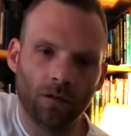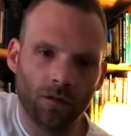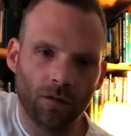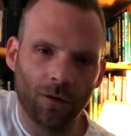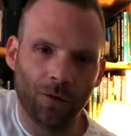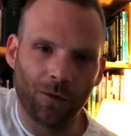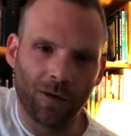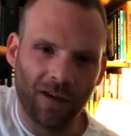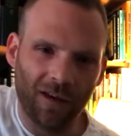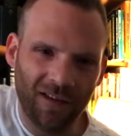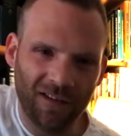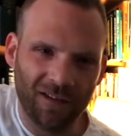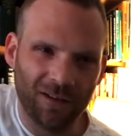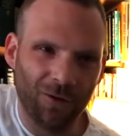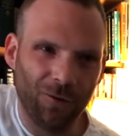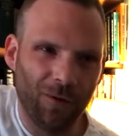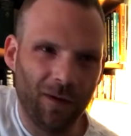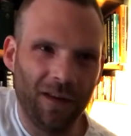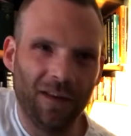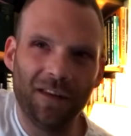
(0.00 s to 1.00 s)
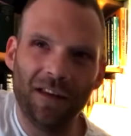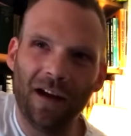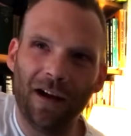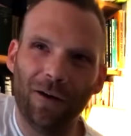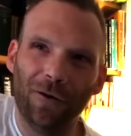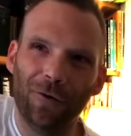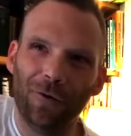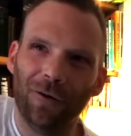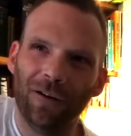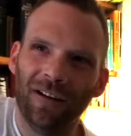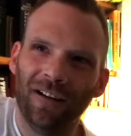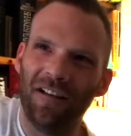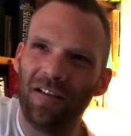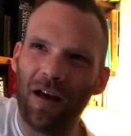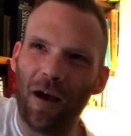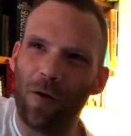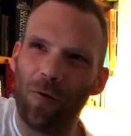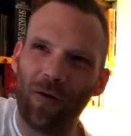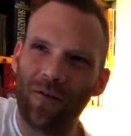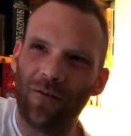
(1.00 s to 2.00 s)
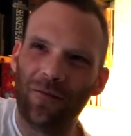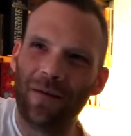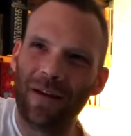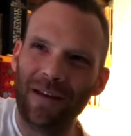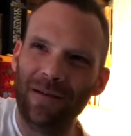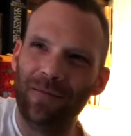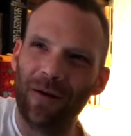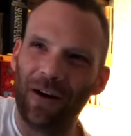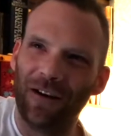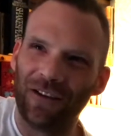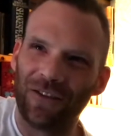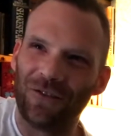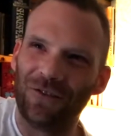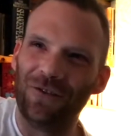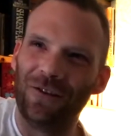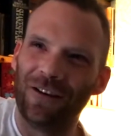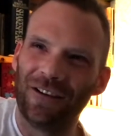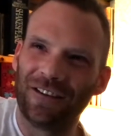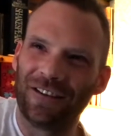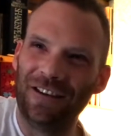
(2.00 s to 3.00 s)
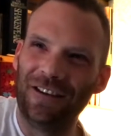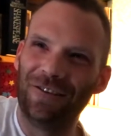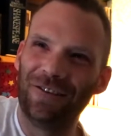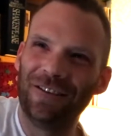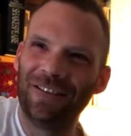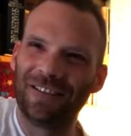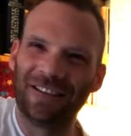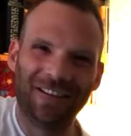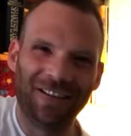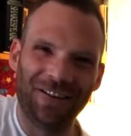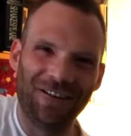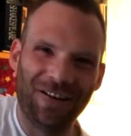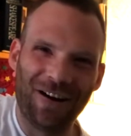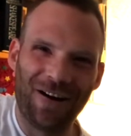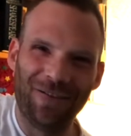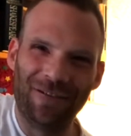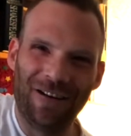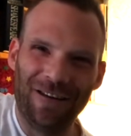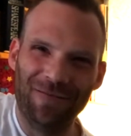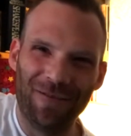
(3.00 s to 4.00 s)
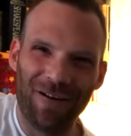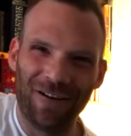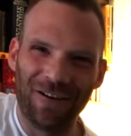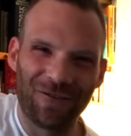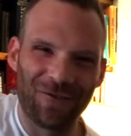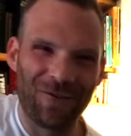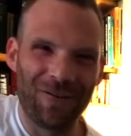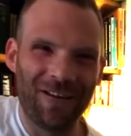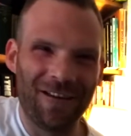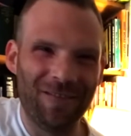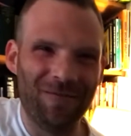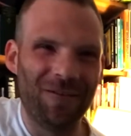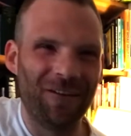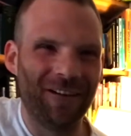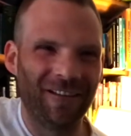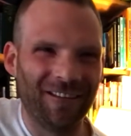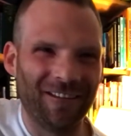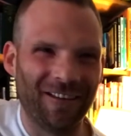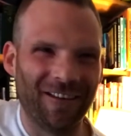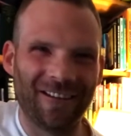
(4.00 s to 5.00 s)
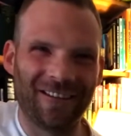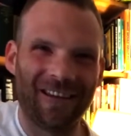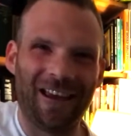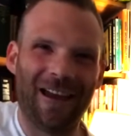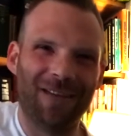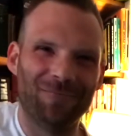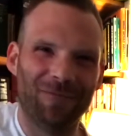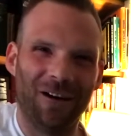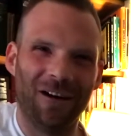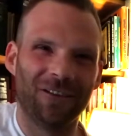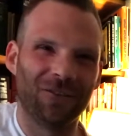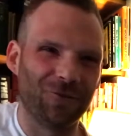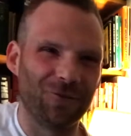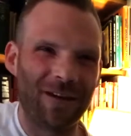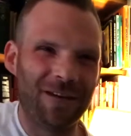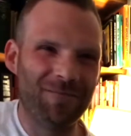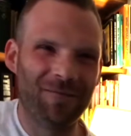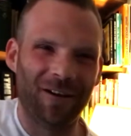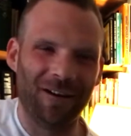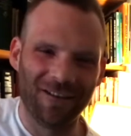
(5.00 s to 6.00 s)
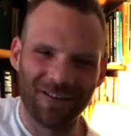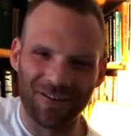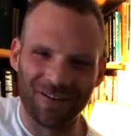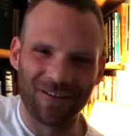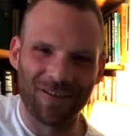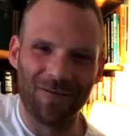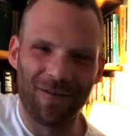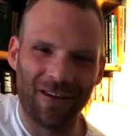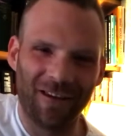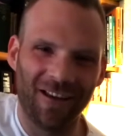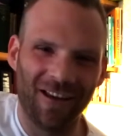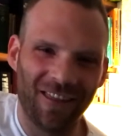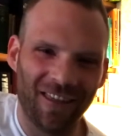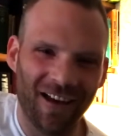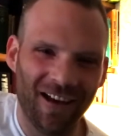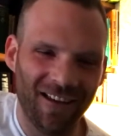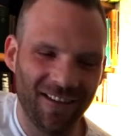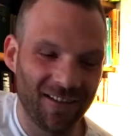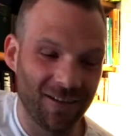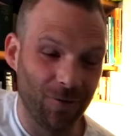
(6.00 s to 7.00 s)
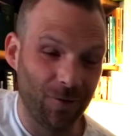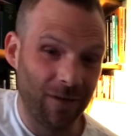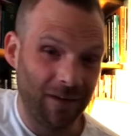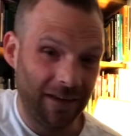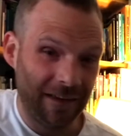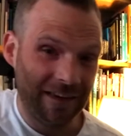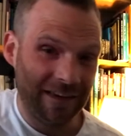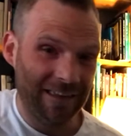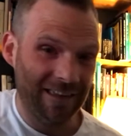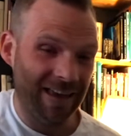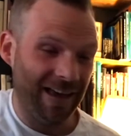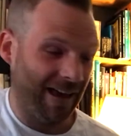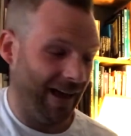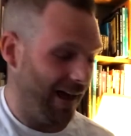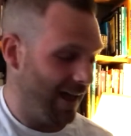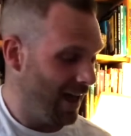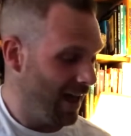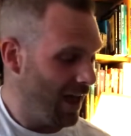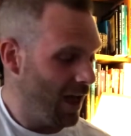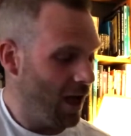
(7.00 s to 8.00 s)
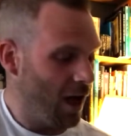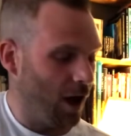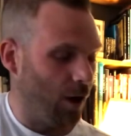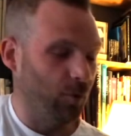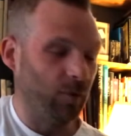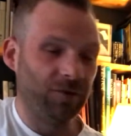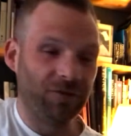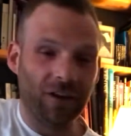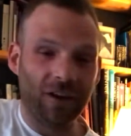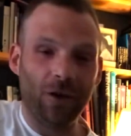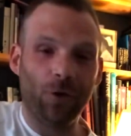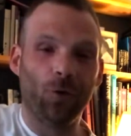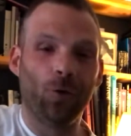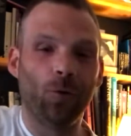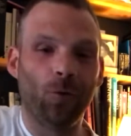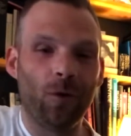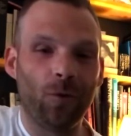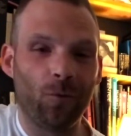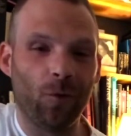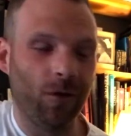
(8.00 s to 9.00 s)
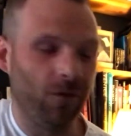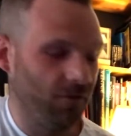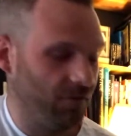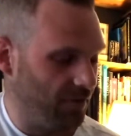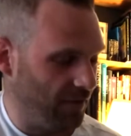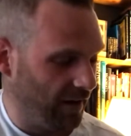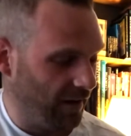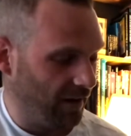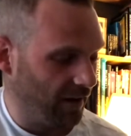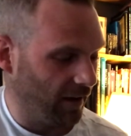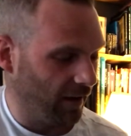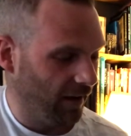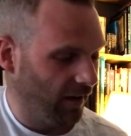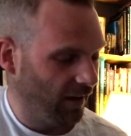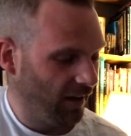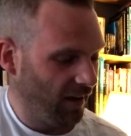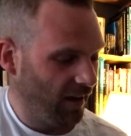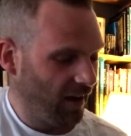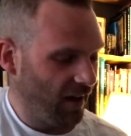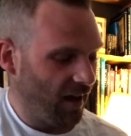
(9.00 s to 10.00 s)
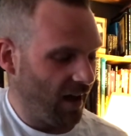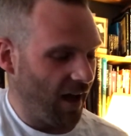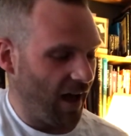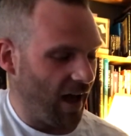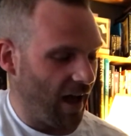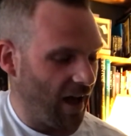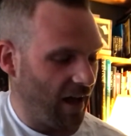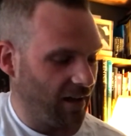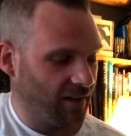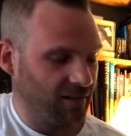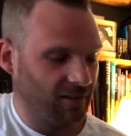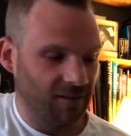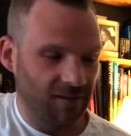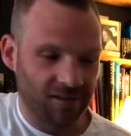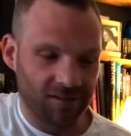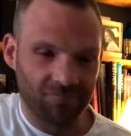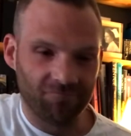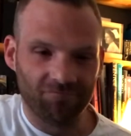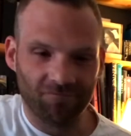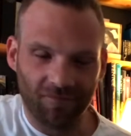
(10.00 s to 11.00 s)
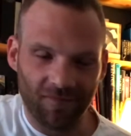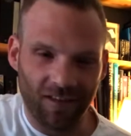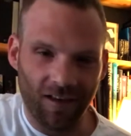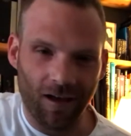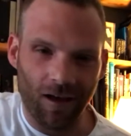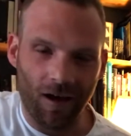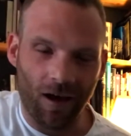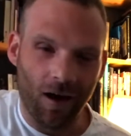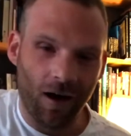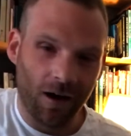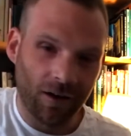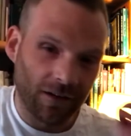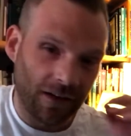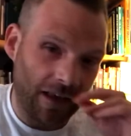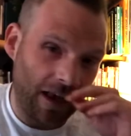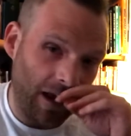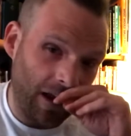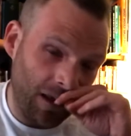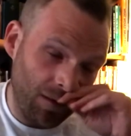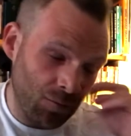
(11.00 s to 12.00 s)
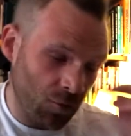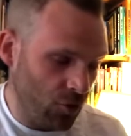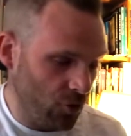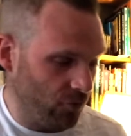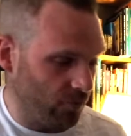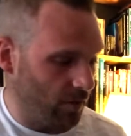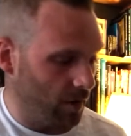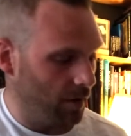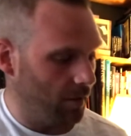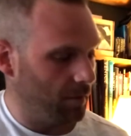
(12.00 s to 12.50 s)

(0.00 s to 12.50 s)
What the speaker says: Okay, so we're now however many bars through our sequence. I don't know how many bars we're in, but like 10 bars or 8 bars or something like that. So we're nearly there, and we've done it all with one finger and hardly any movement.